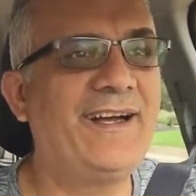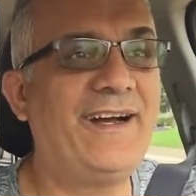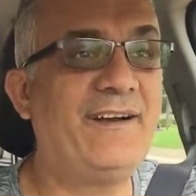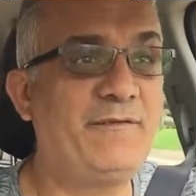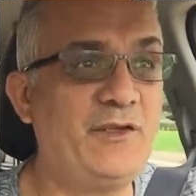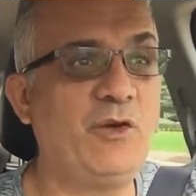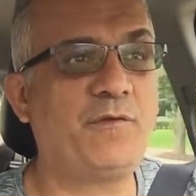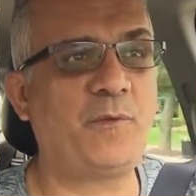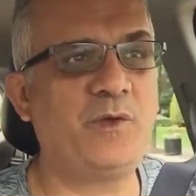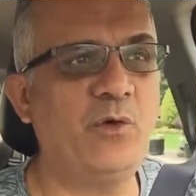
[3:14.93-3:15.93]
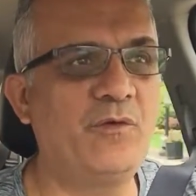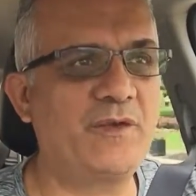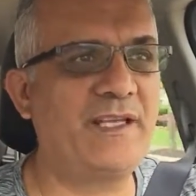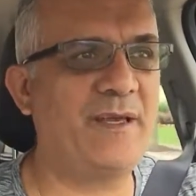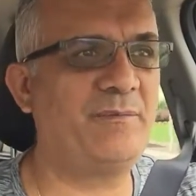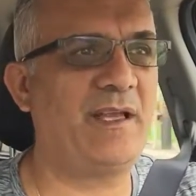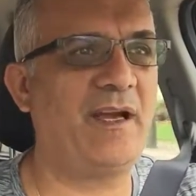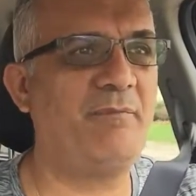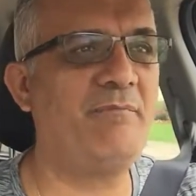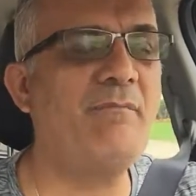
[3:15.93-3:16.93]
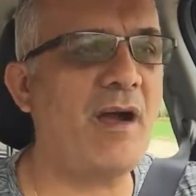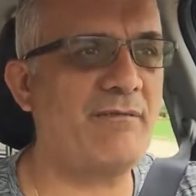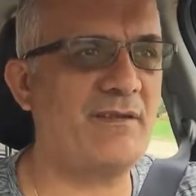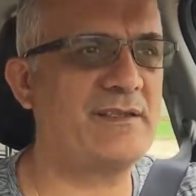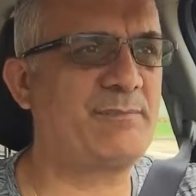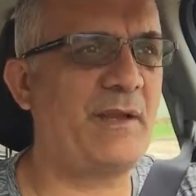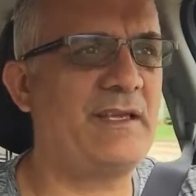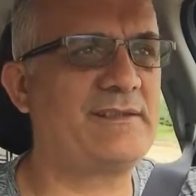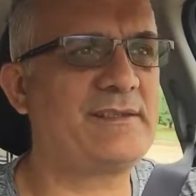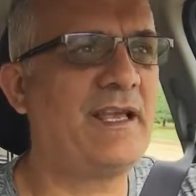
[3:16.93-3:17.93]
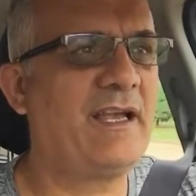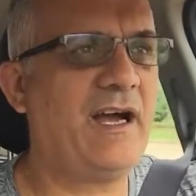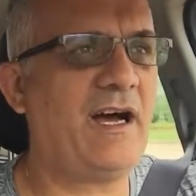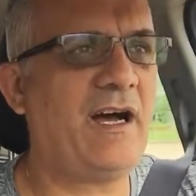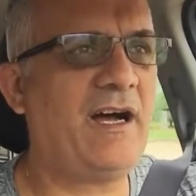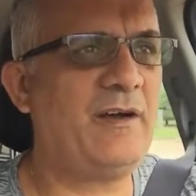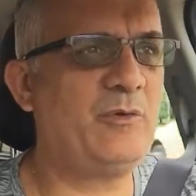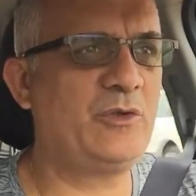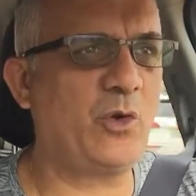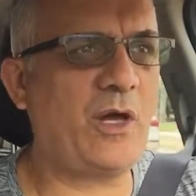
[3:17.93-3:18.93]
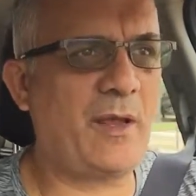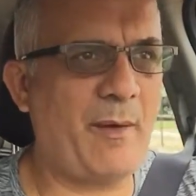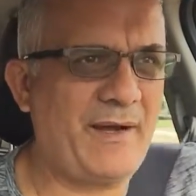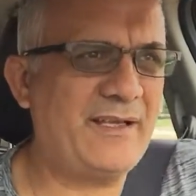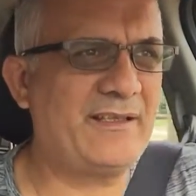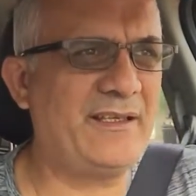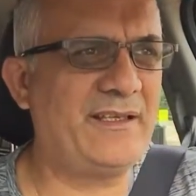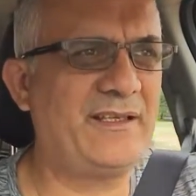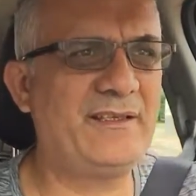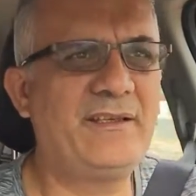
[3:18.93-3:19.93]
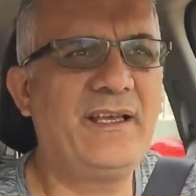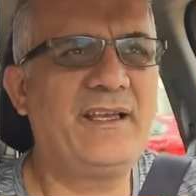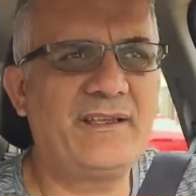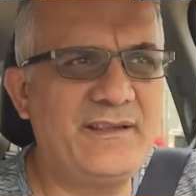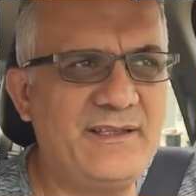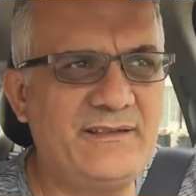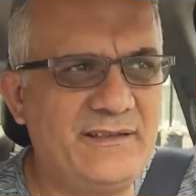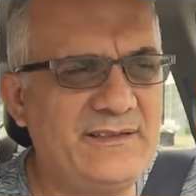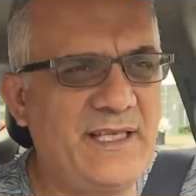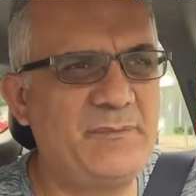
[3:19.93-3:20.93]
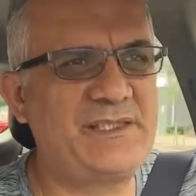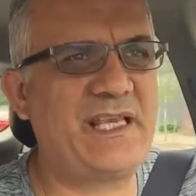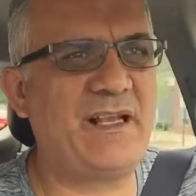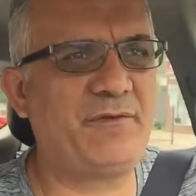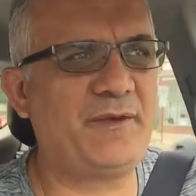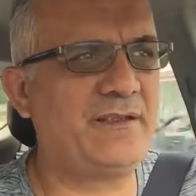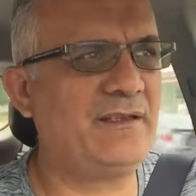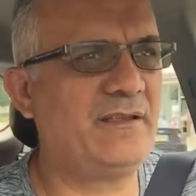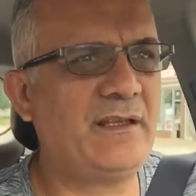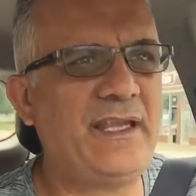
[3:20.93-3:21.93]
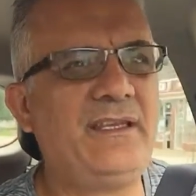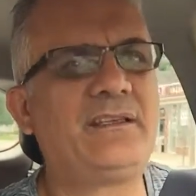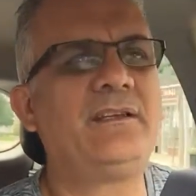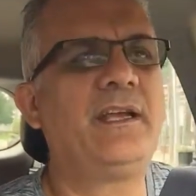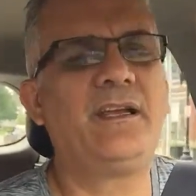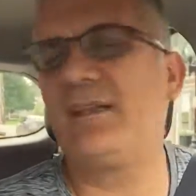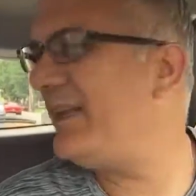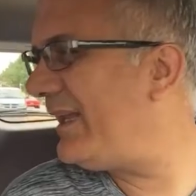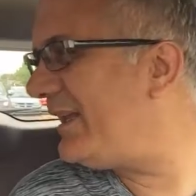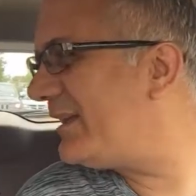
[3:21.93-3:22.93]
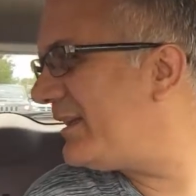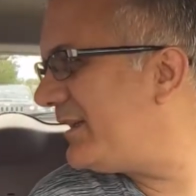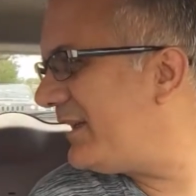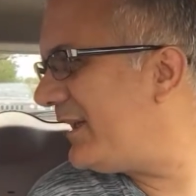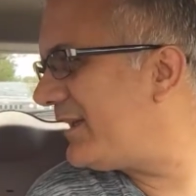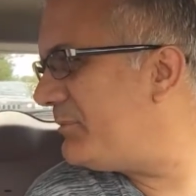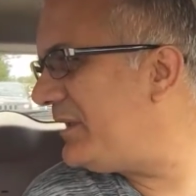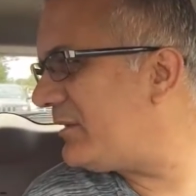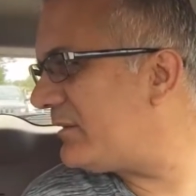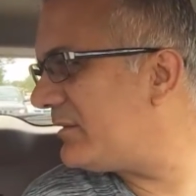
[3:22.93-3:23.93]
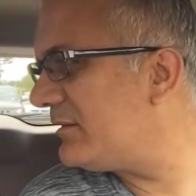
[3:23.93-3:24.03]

a, video from the Hoover Dam, the marvelous place. Uh, we talk about the, the, the dam itself and the lake, Lake uh, Lake Mead.